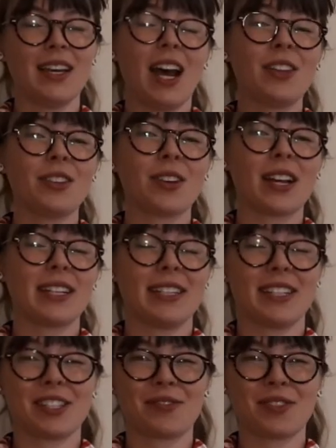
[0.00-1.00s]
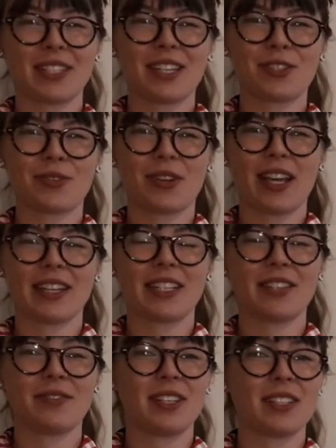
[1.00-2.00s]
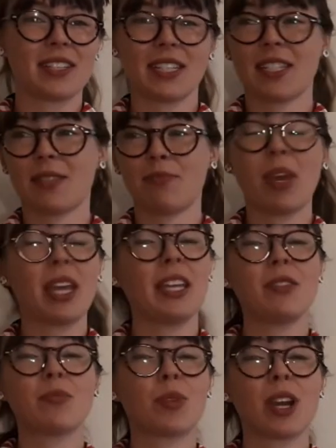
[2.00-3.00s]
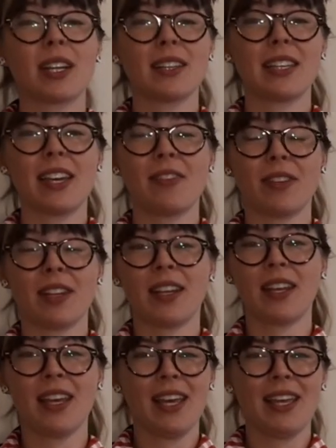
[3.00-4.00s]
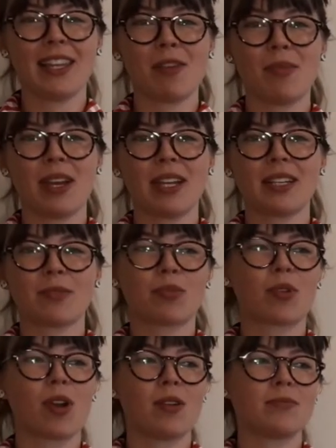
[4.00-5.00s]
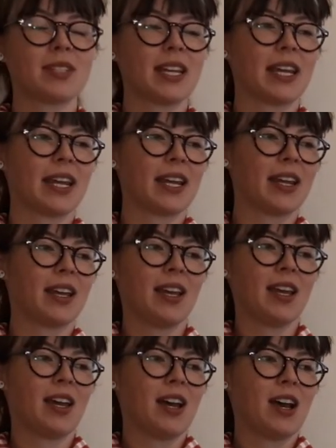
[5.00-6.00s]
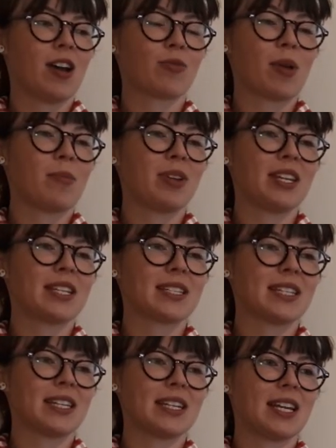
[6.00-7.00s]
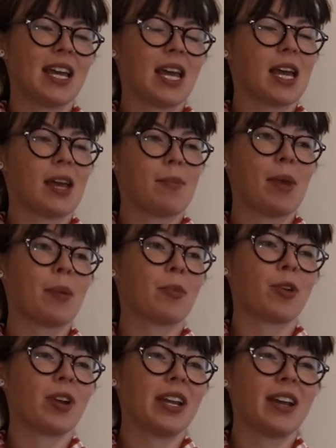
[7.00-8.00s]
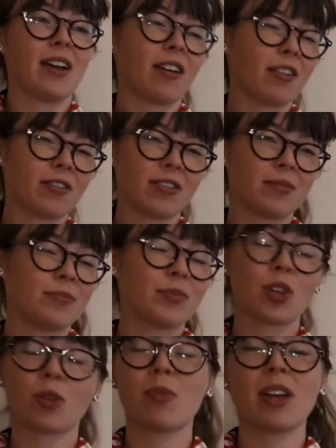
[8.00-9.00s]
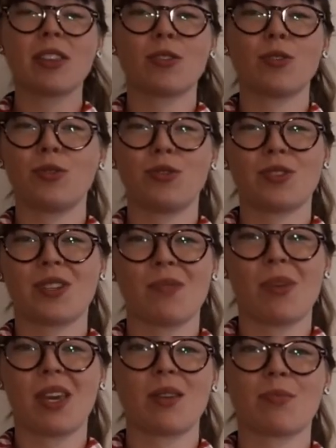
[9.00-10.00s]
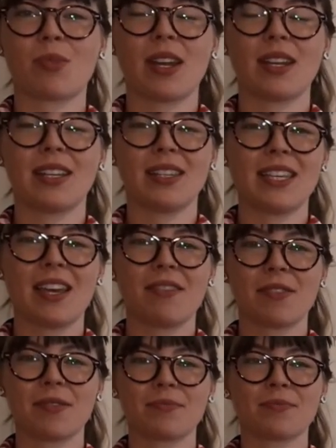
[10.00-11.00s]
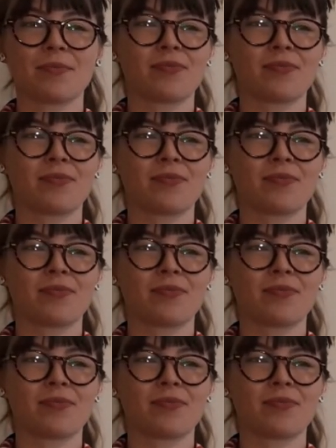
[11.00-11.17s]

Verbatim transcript: other ideas for sensory activities is baking bread in the oven. That might prompt a, a reminiscing memory of their mother who used to bake bread in the oven.